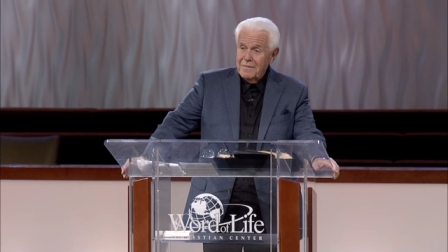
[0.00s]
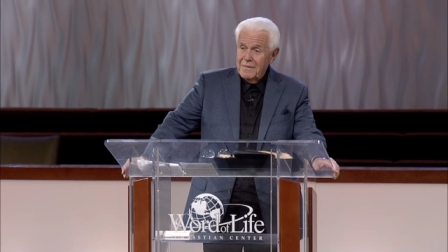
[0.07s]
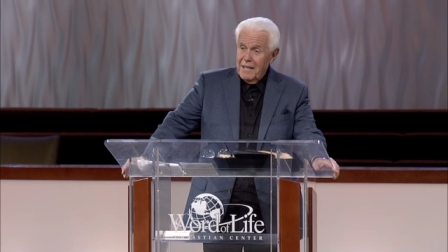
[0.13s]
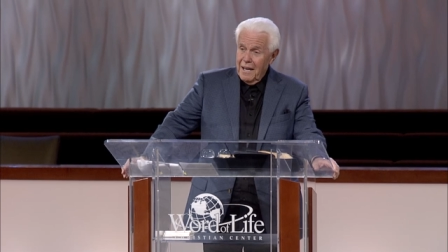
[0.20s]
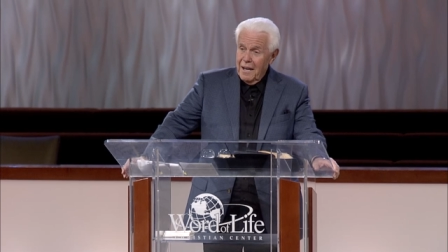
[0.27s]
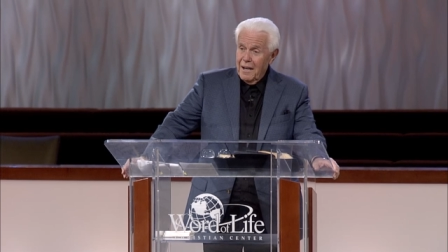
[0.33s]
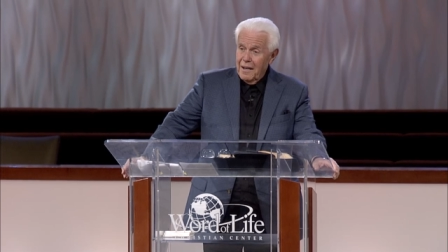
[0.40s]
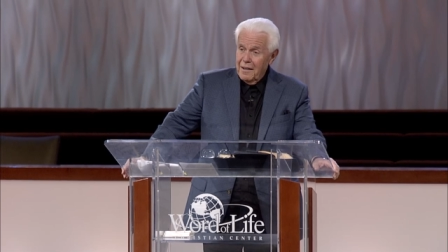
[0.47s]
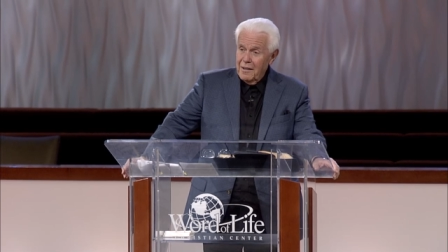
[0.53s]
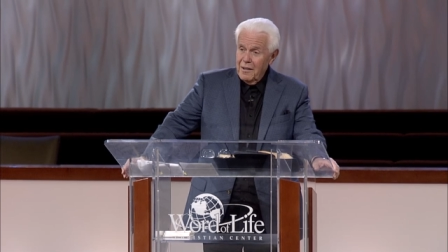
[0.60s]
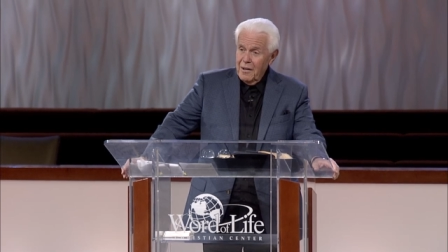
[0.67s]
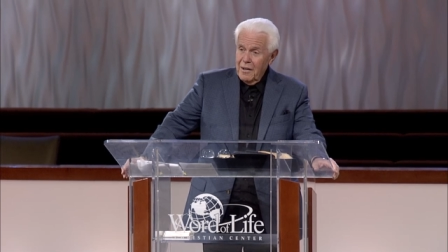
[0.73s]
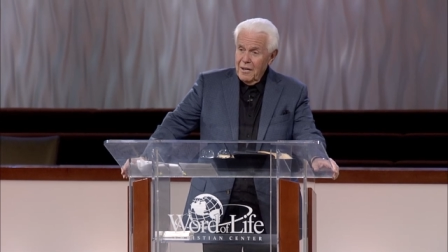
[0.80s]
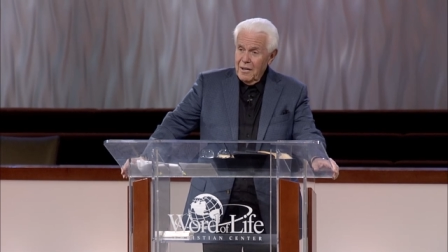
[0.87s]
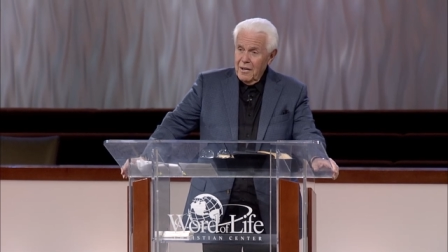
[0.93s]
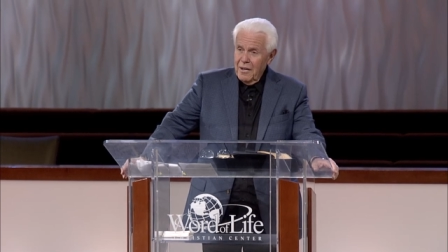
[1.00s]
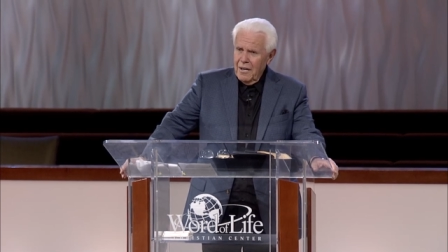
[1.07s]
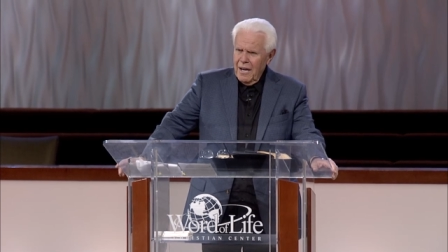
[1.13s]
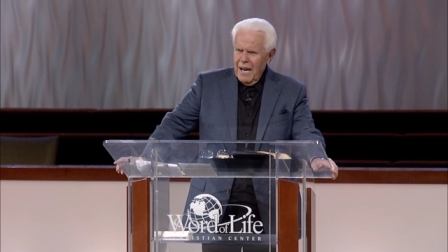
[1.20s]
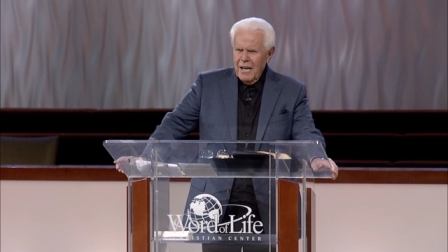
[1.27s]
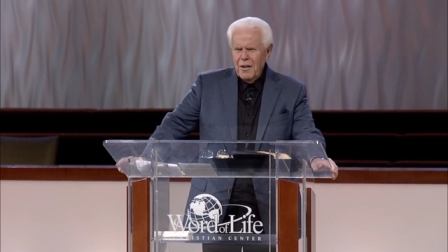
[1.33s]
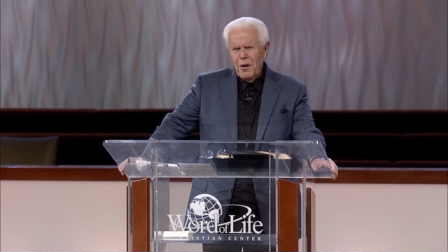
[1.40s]
Yeah.
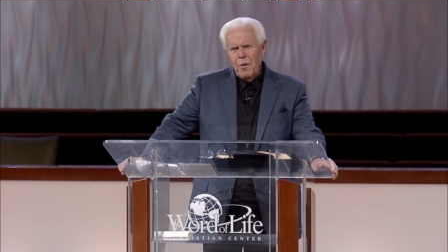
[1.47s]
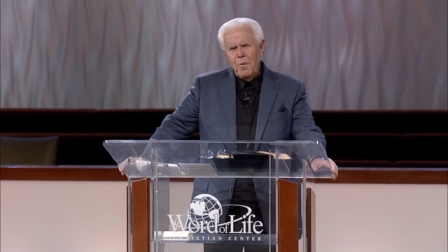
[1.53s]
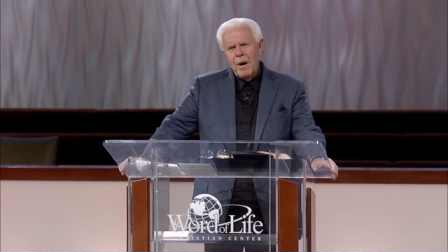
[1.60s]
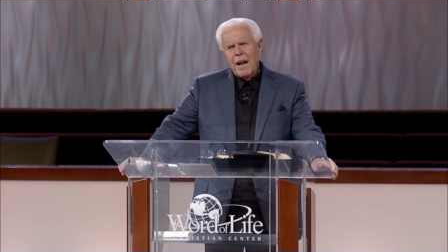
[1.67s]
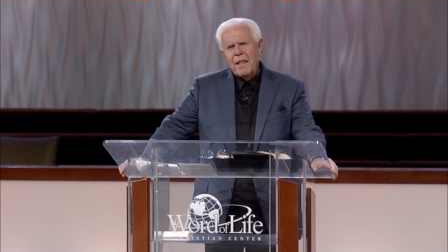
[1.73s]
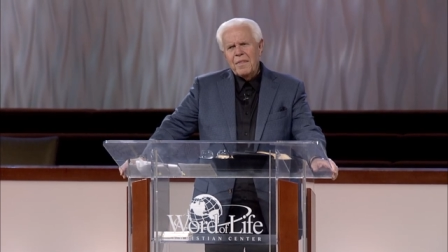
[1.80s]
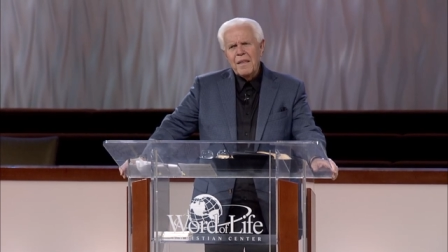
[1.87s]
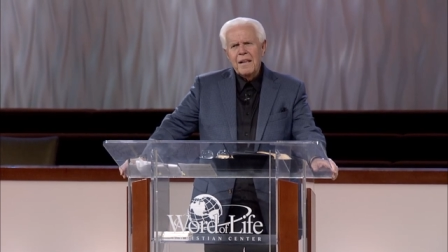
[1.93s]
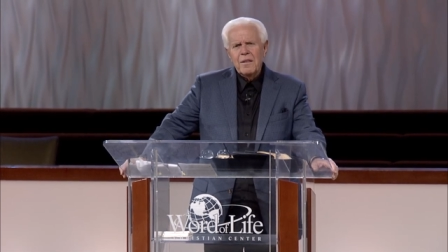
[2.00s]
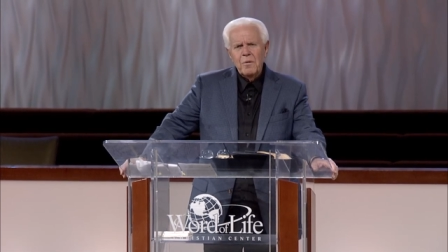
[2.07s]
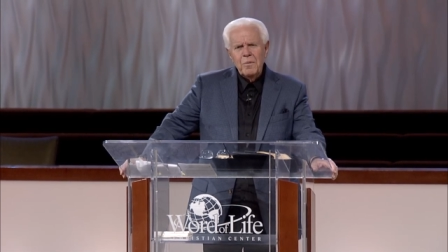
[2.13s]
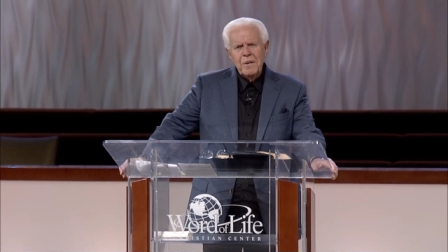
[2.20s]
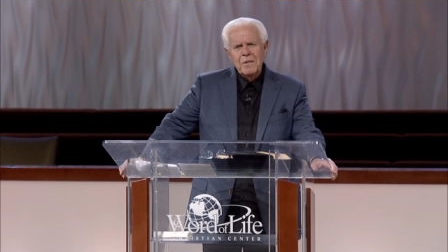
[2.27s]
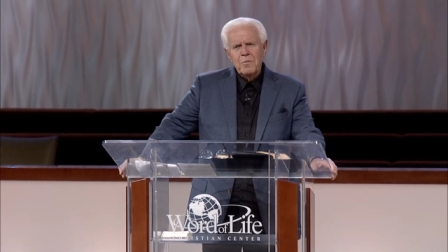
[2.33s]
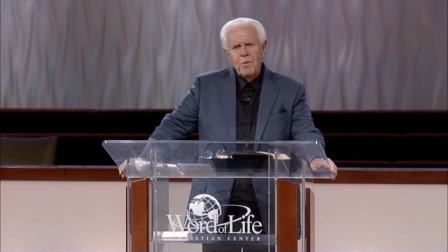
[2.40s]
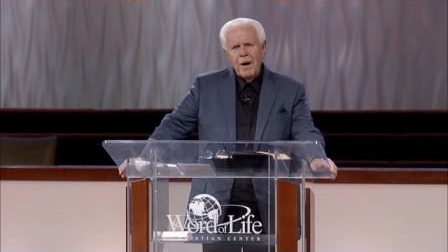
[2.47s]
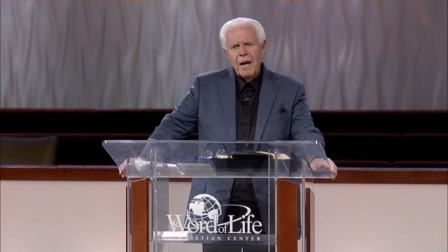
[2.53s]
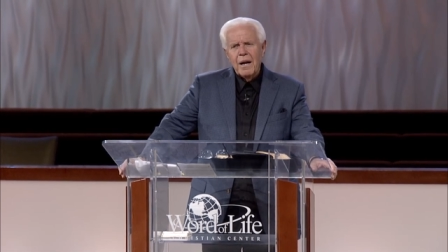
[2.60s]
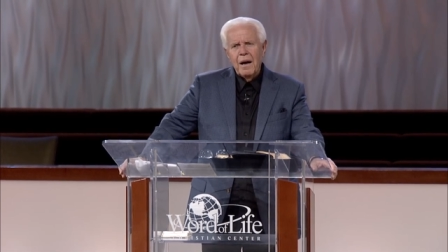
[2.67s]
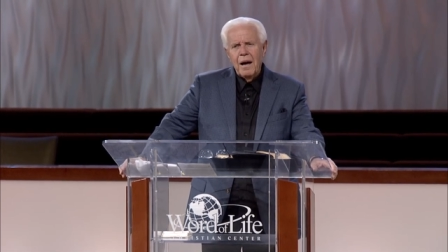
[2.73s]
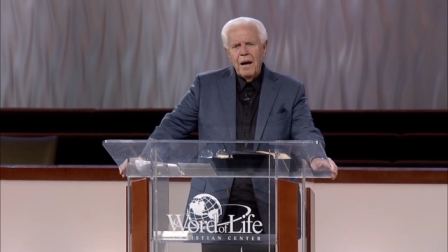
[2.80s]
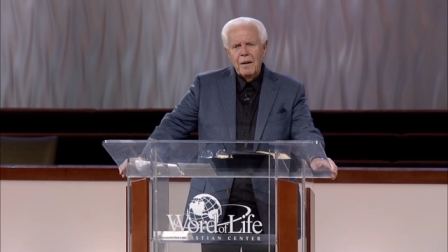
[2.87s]
And you know what? I think the reason why
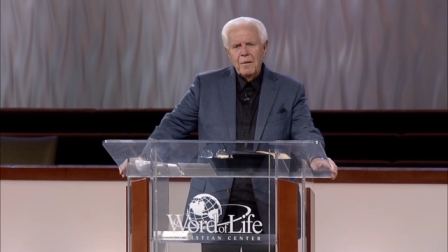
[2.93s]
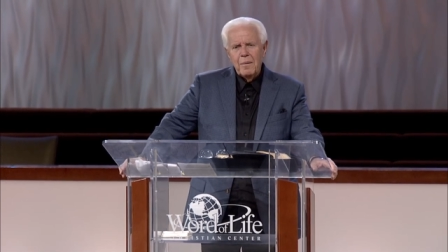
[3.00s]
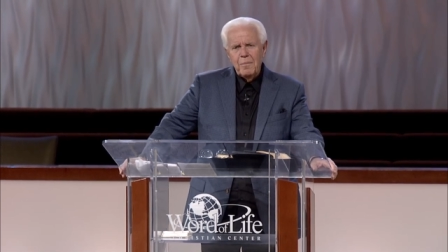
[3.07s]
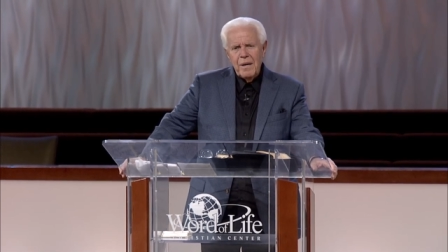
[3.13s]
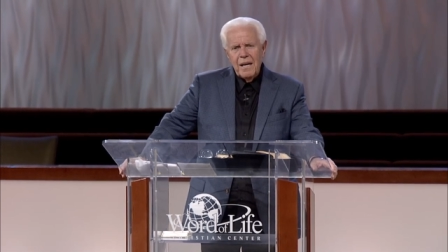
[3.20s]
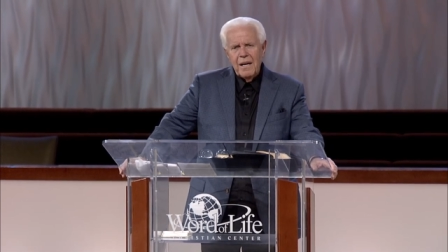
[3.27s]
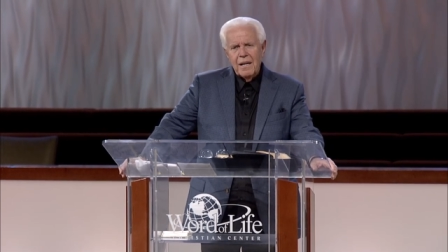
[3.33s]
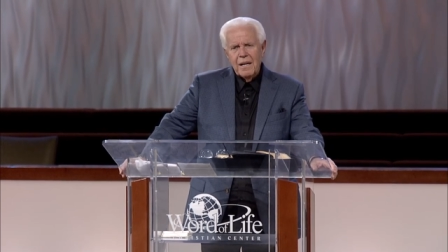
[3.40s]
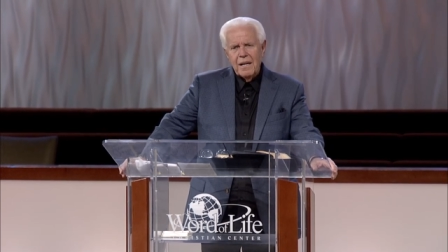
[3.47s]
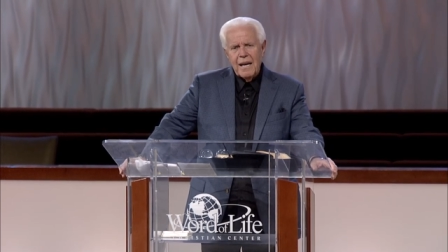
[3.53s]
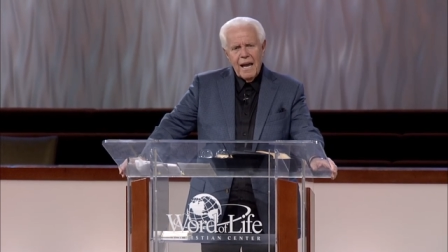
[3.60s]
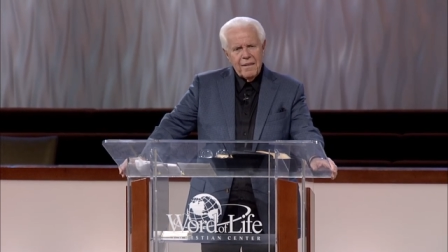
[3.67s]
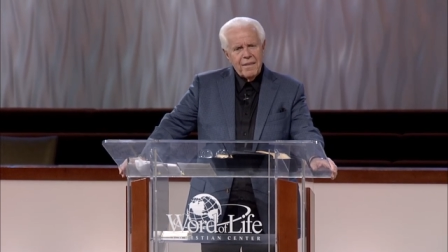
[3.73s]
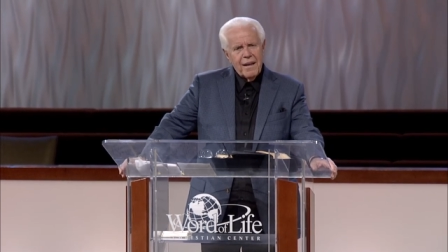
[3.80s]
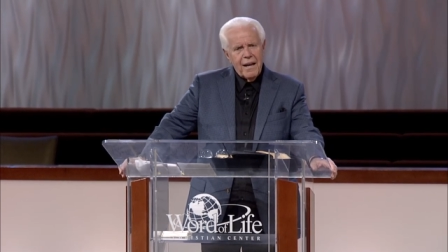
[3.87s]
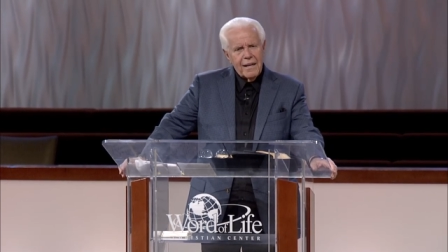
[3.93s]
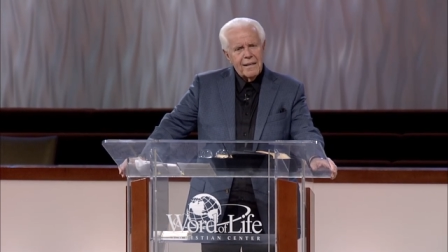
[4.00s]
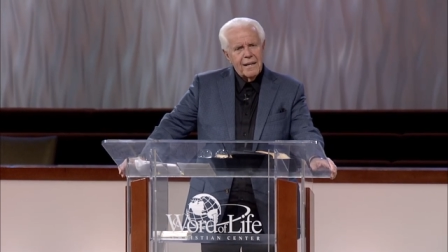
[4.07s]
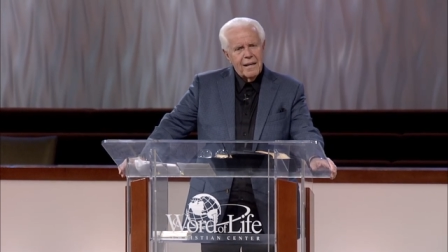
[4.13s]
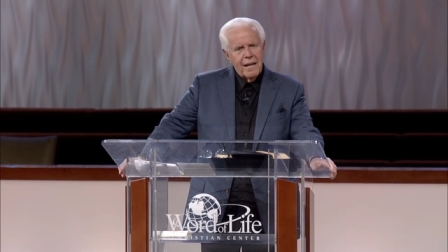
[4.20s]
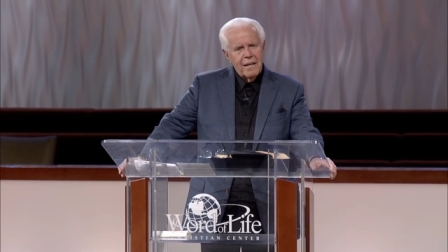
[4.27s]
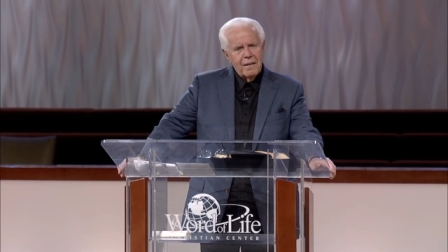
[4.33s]
God and me and Kathy got
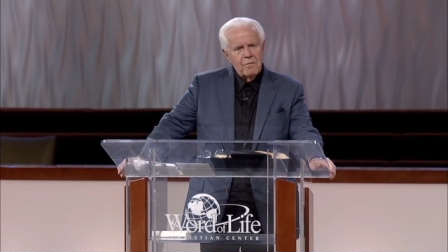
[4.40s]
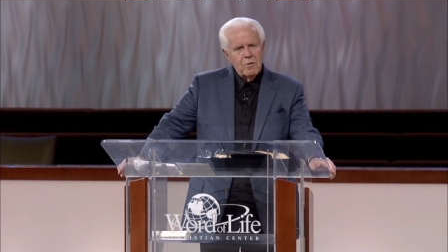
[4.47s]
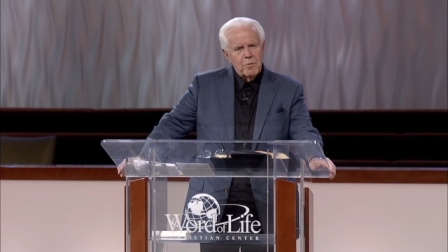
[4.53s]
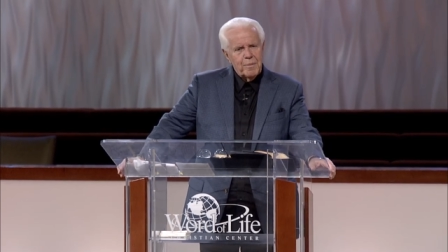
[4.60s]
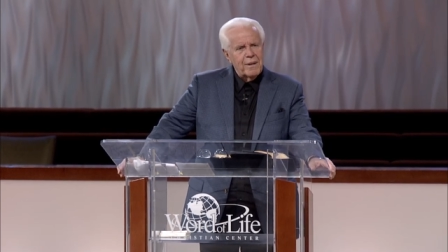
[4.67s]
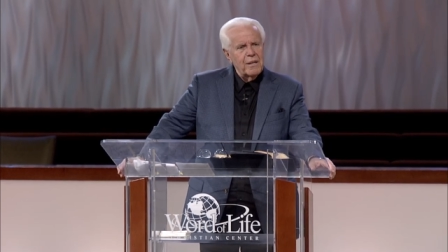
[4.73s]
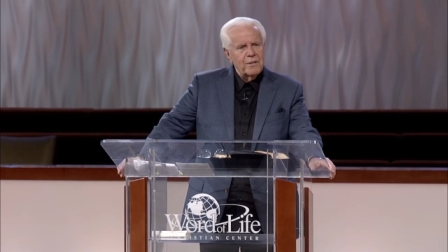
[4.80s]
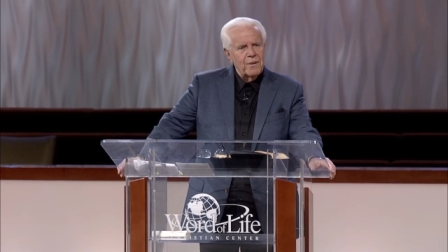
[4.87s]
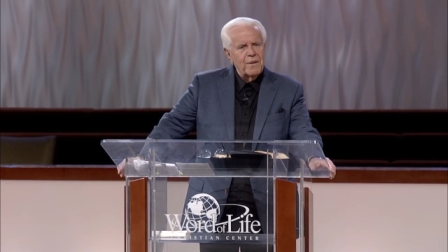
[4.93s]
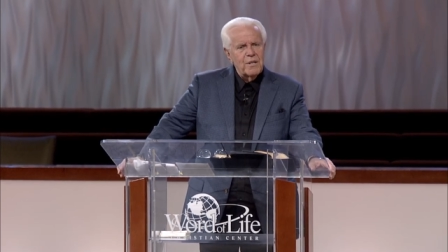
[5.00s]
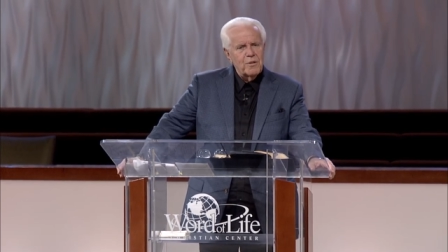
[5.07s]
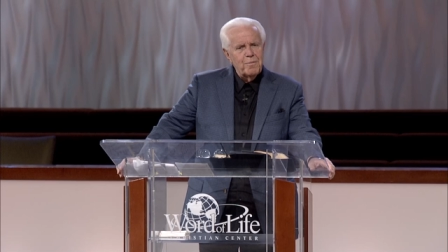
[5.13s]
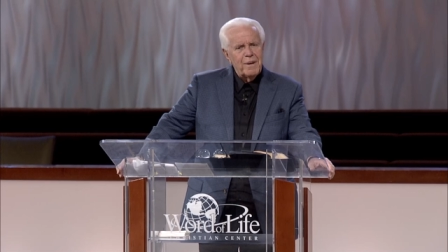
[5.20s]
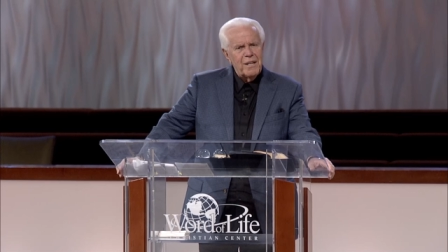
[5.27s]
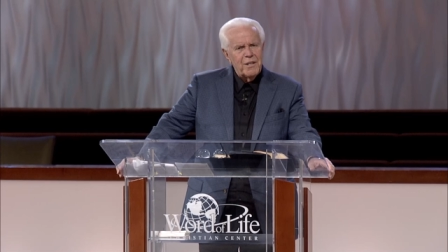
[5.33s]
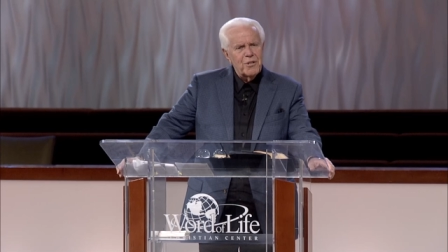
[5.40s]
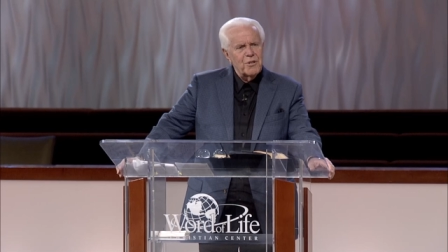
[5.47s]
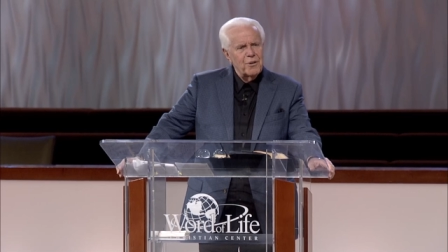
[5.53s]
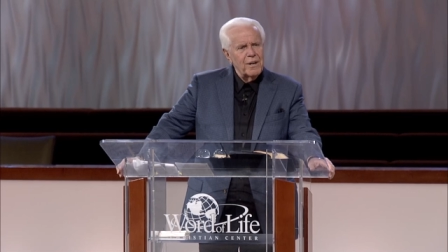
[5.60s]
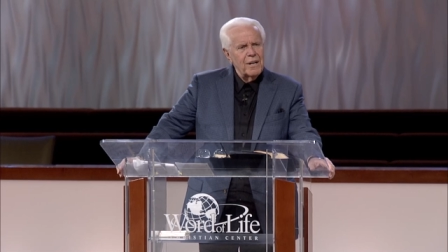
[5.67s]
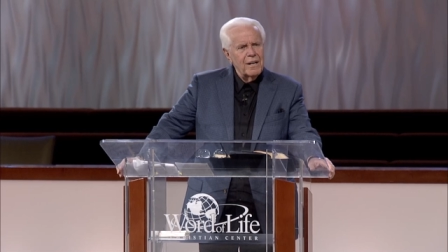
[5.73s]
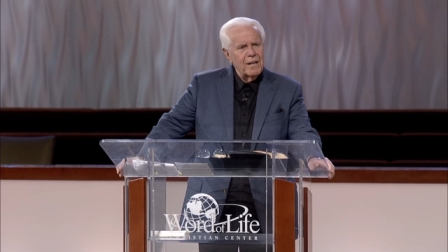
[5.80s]
together was because of this ministry.